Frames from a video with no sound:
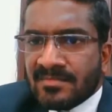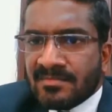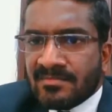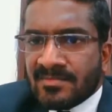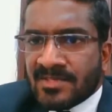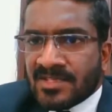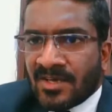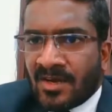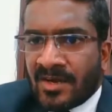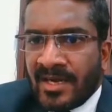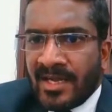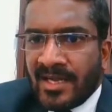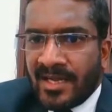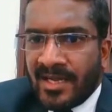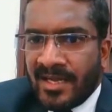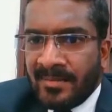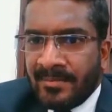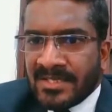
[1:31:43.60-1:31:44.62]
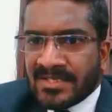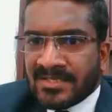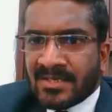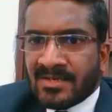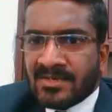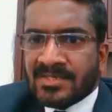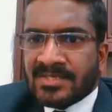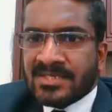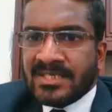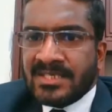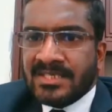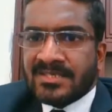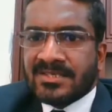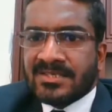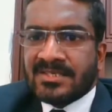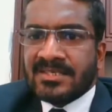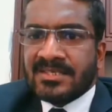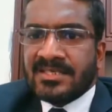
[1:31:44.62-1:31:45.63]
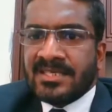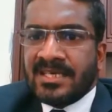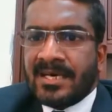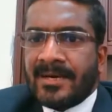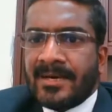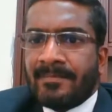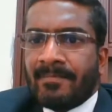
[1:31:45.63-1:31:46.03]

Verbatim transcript: Sorry, I missed the questions. Yeah.